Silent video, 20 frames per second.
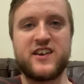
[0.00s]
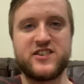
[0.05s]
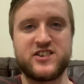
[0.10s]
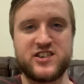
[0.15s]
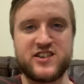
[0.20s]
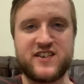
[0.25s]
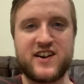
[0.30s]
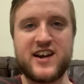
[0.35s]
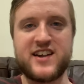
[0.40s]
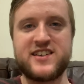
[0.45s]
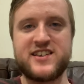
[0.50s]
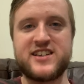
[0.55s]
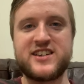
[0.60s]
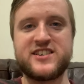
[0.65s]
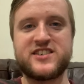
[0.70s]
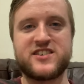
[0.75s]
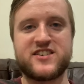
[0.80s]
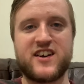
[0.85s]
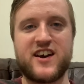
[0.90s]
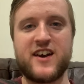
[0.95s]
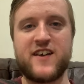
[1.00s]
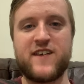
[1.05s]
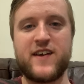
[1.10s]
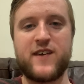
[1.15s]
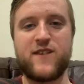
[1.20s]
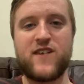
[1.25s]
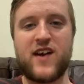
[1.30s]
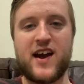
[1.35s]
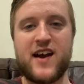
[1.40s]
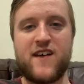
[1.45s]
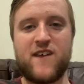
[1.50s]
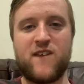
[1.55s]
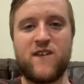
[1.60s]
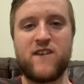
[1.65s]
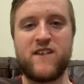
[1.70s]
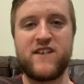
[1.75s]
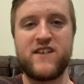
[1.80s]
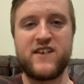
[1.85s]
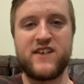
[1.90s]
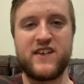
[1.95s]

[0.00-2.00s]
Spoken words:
Defended very well.